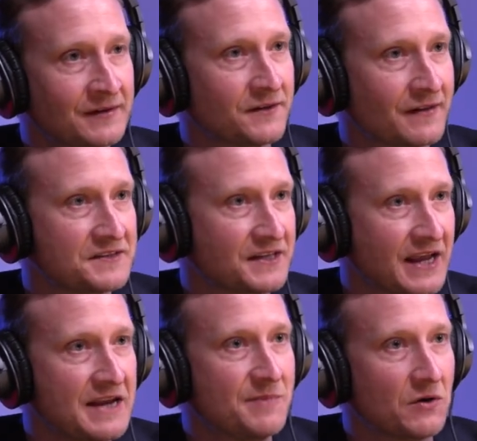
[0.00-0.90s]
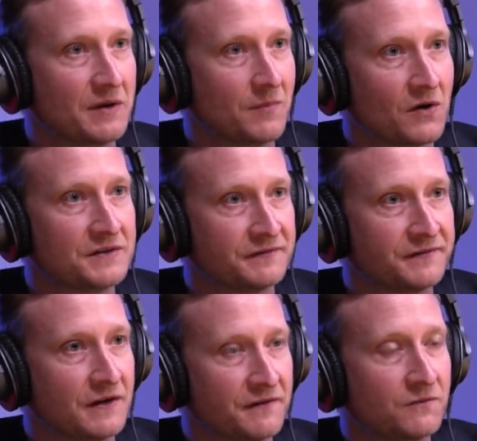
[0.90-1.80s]
So that's the key building blocks
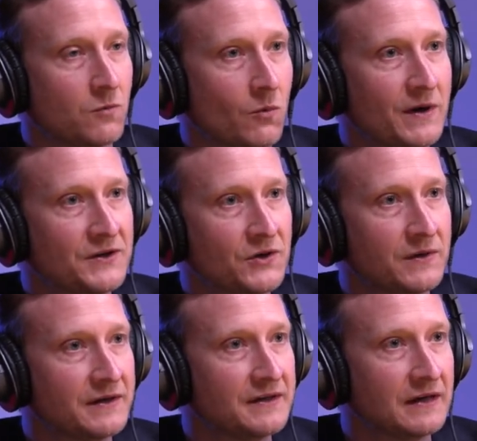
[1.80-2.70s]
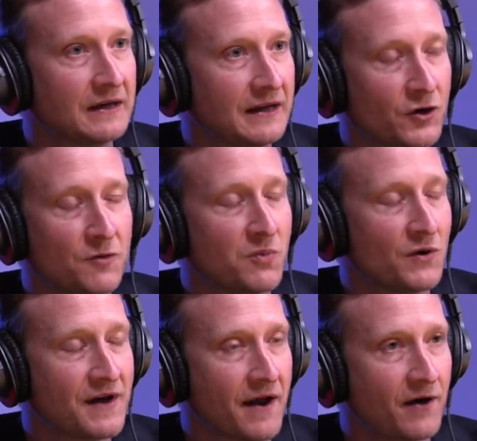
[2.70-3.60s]
of of what we do and uh, and who
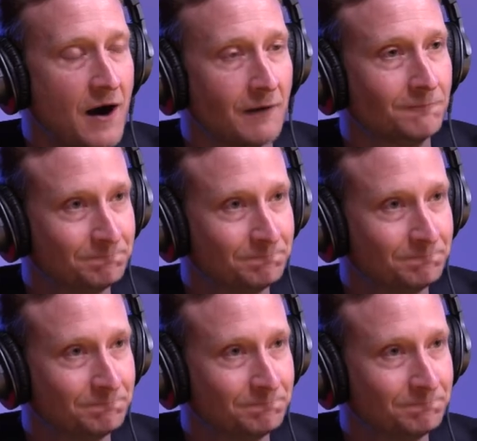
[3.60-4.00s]
Point Data are.